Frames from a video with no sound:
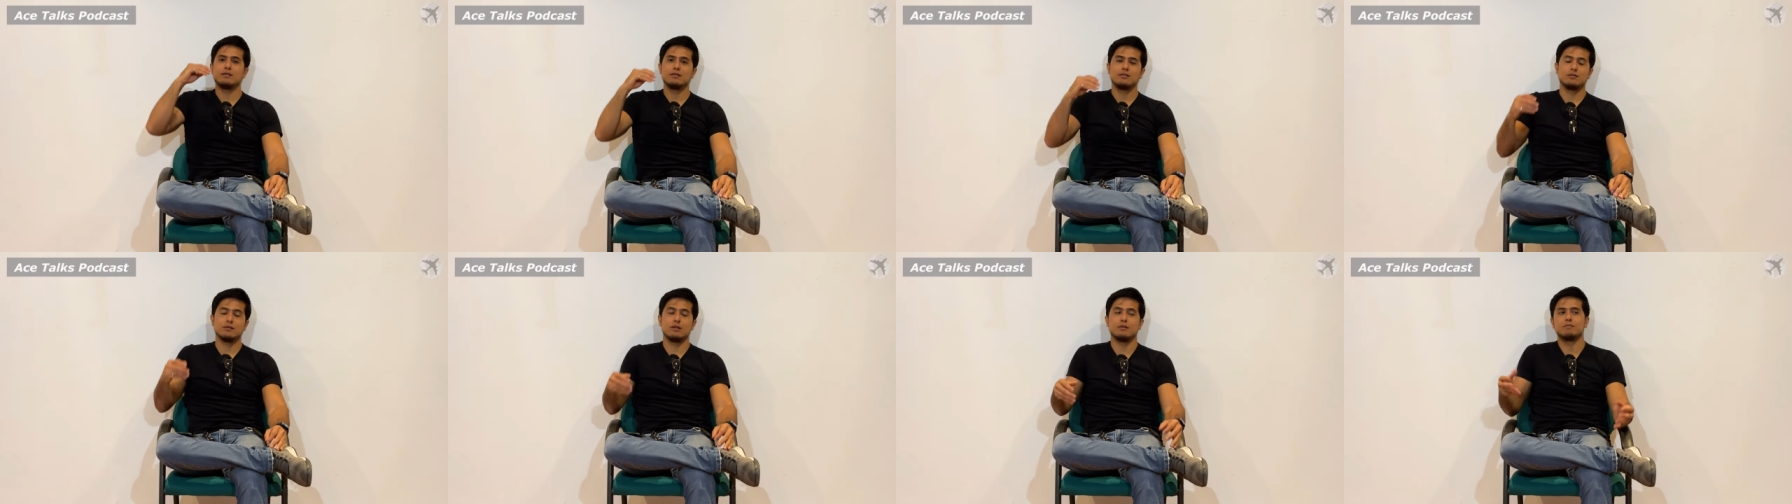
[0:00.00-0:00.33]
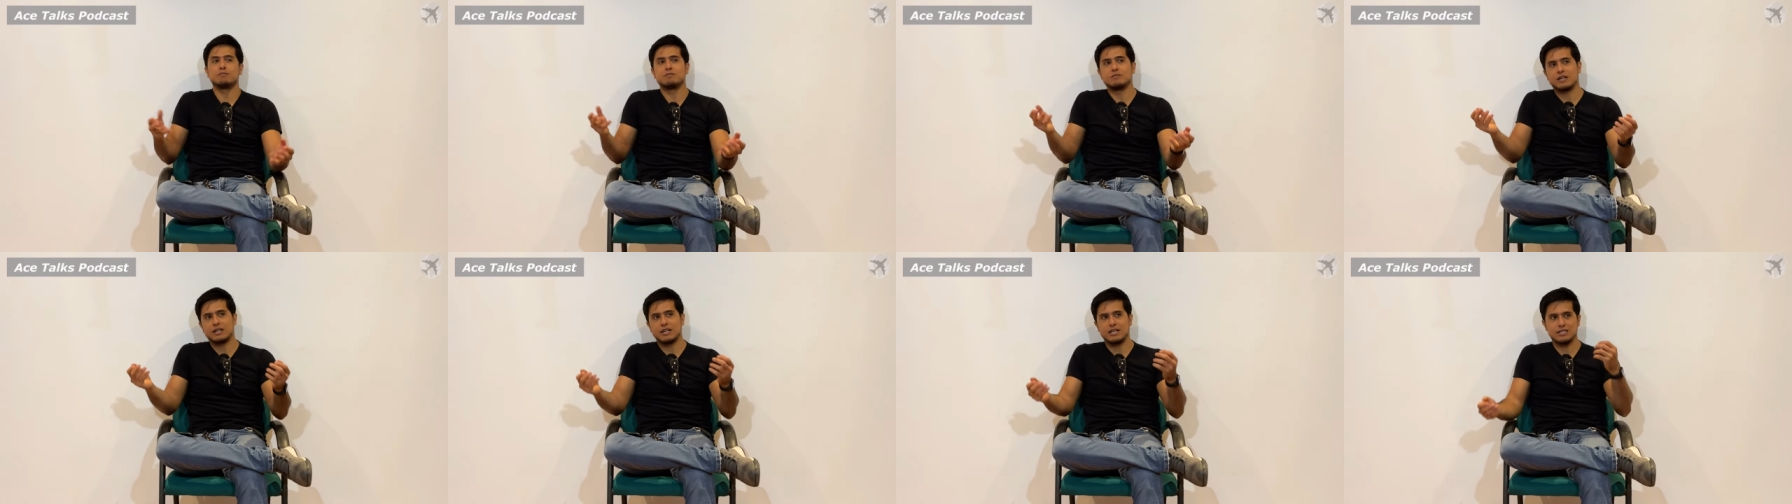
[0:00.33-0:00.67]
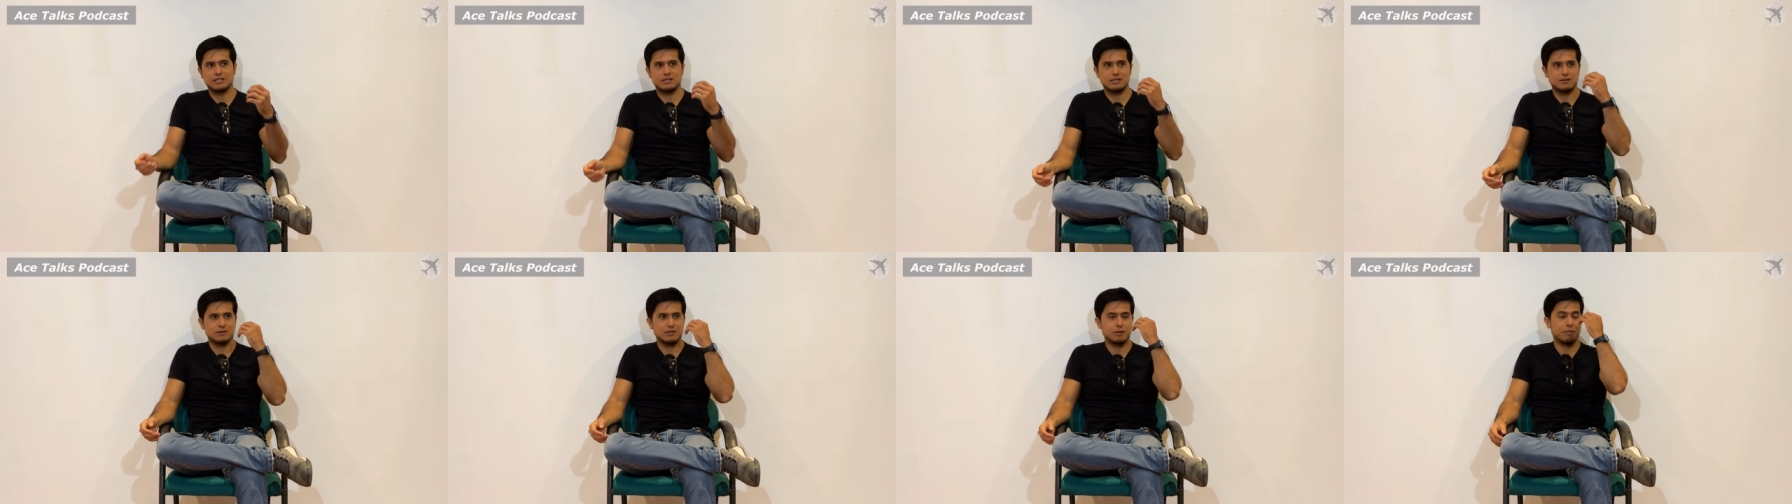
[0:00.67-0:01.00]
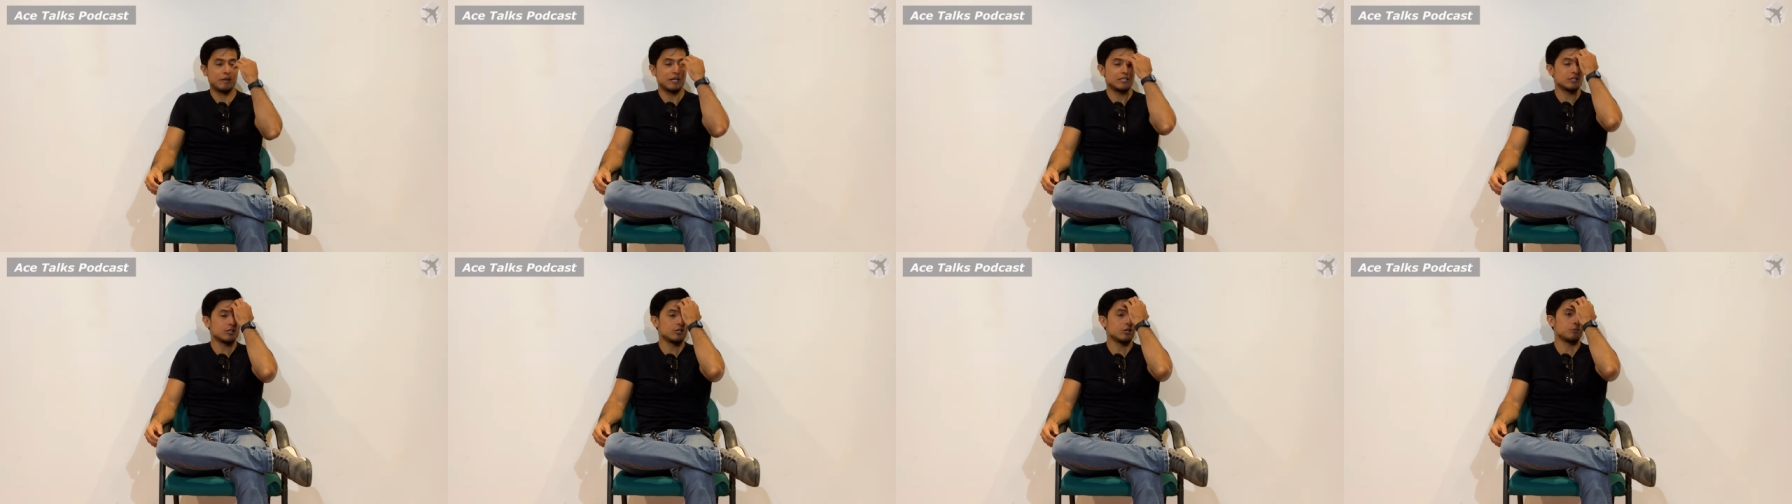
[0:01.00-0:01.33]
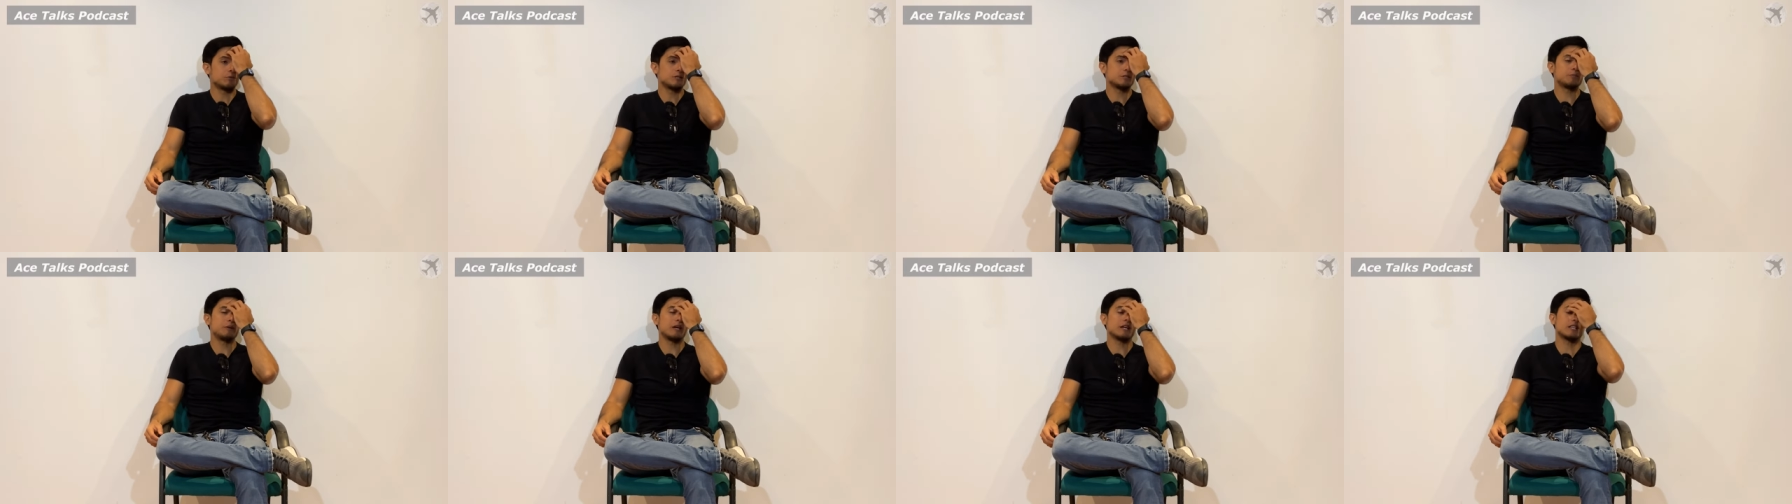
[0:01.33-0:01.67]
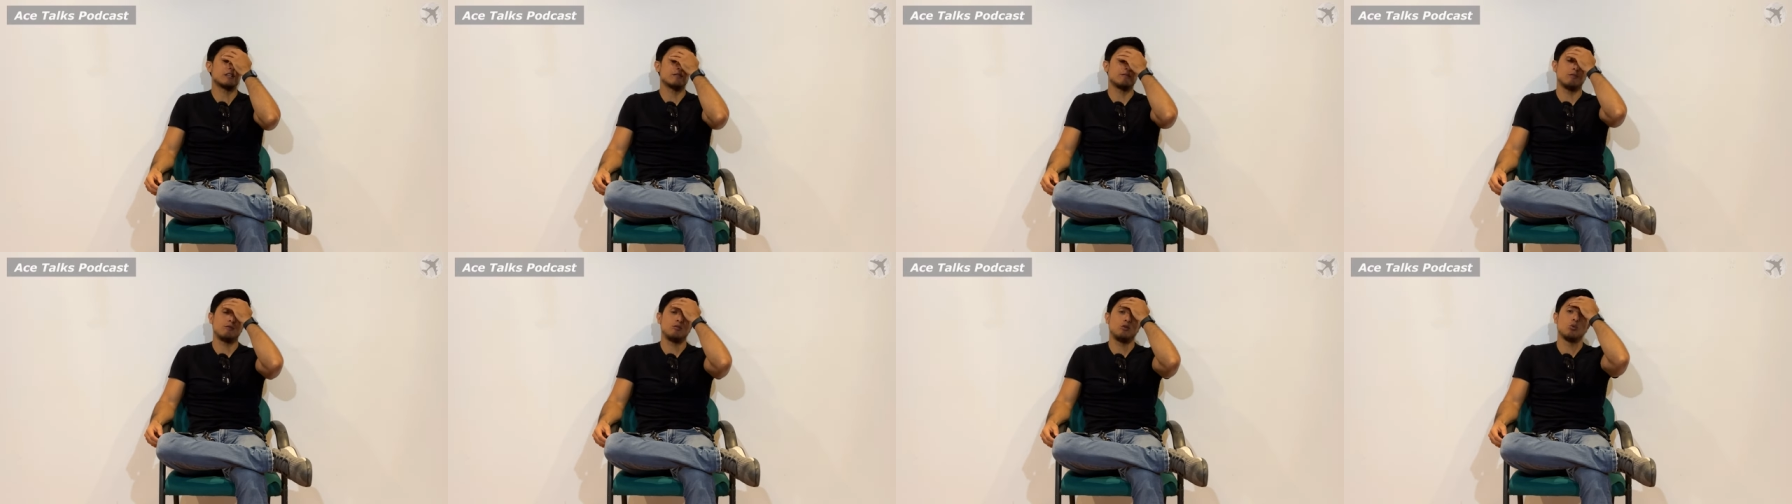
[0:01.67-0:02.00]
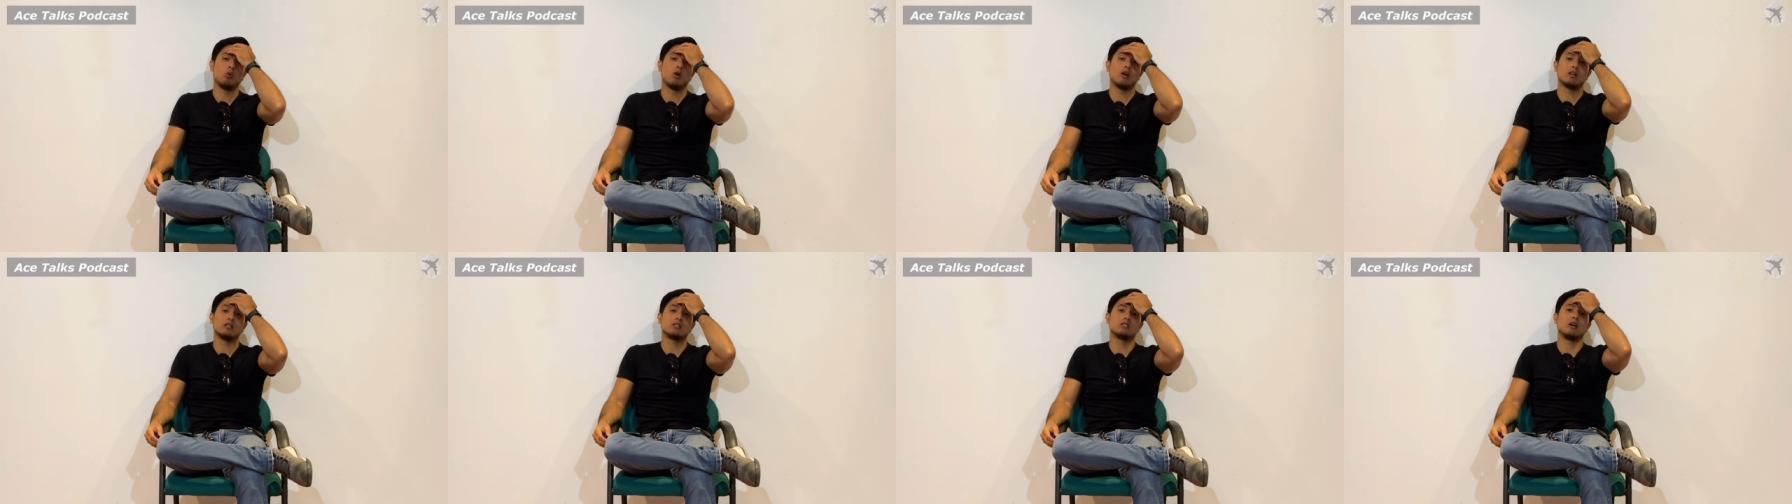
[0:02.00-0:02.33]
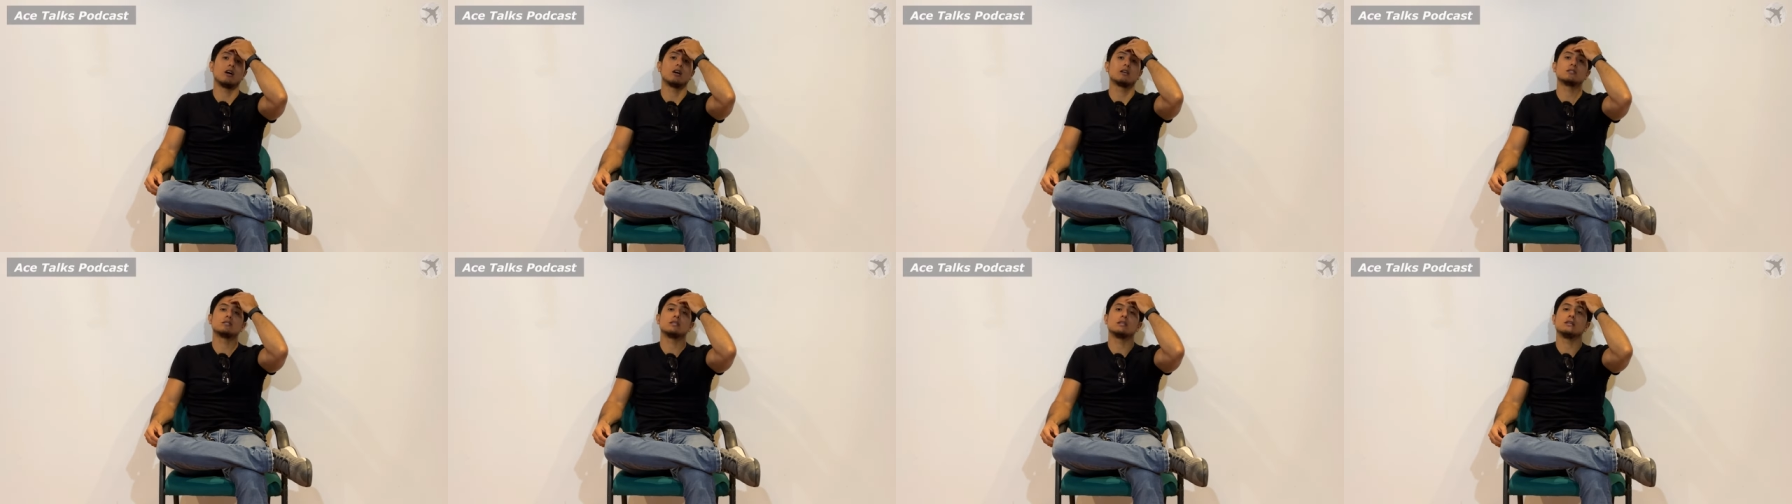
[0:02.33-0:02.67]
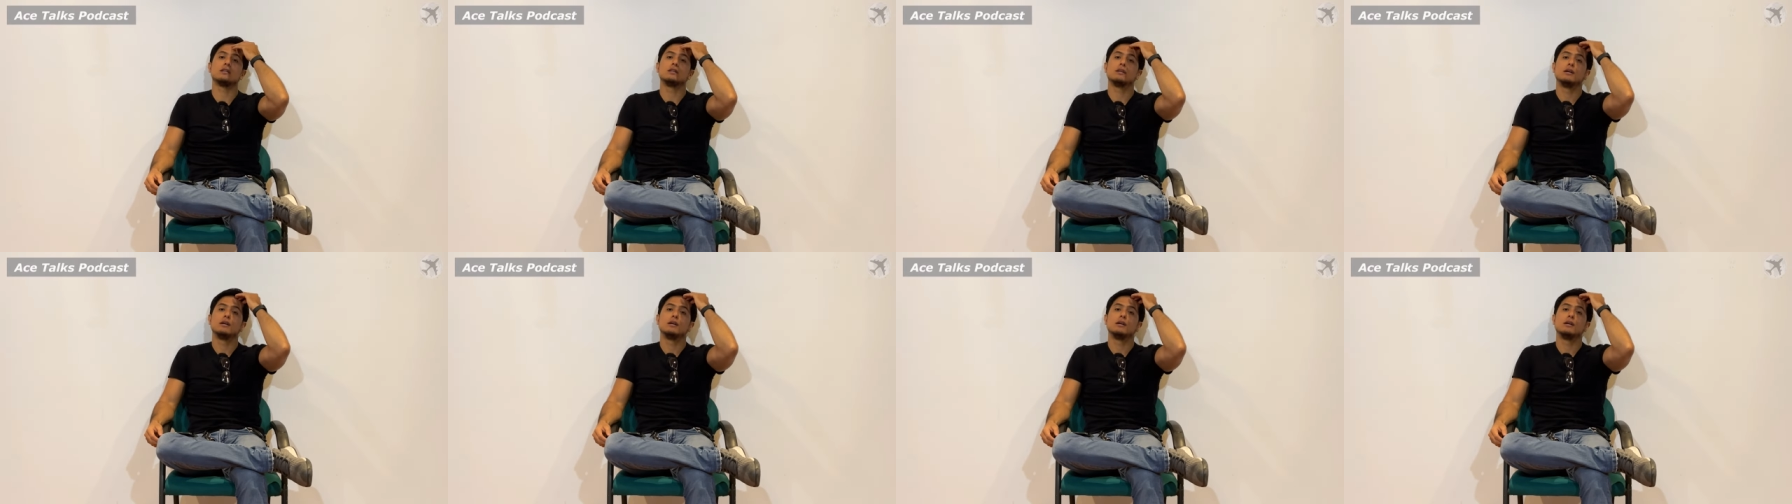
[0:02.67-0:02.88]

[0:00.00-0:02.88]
Well, I guess it depends on your perspective. If you want to talk to